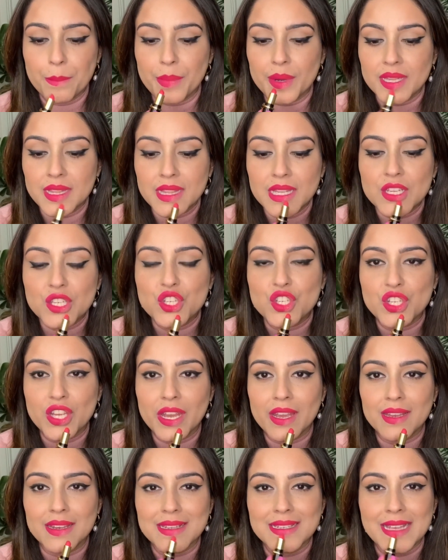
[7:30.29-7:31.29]
But this
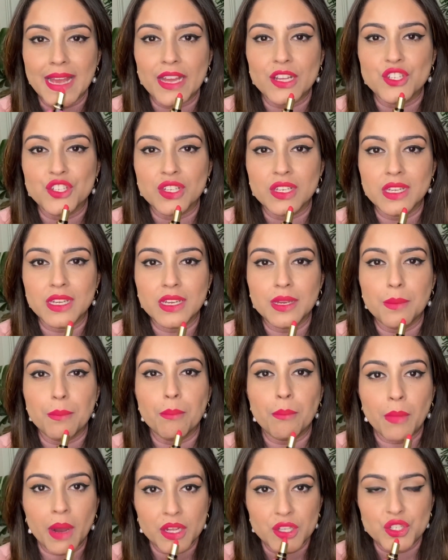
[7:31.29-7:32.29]
shade is actually
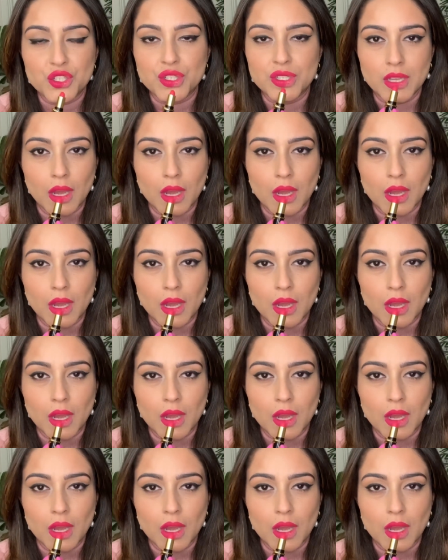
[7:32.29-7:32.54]
much